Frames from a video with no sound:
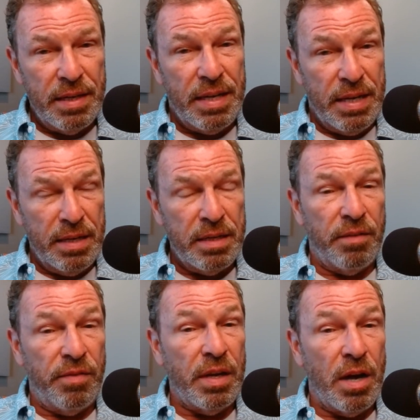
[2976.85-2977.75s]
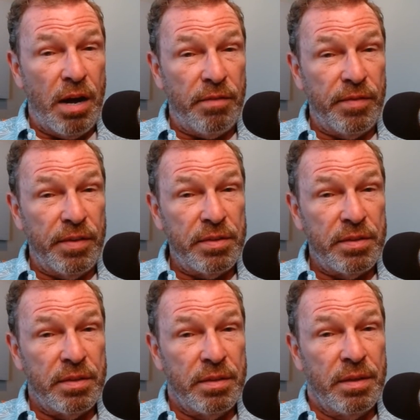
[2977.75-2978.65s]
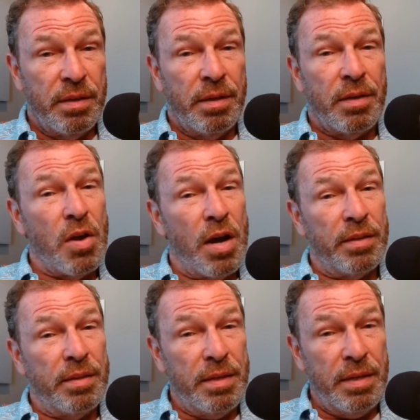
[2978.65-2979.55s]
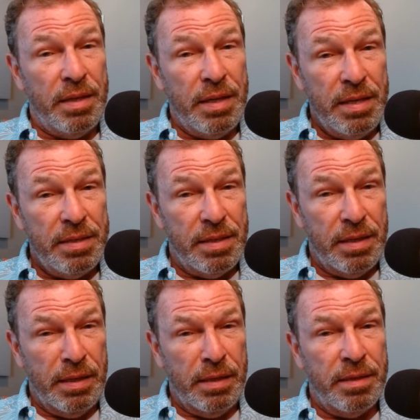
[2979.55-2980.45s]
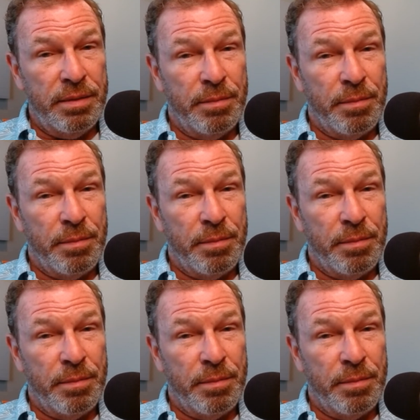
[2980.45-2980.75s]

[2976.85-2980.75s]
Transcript: end of the office, not the east end.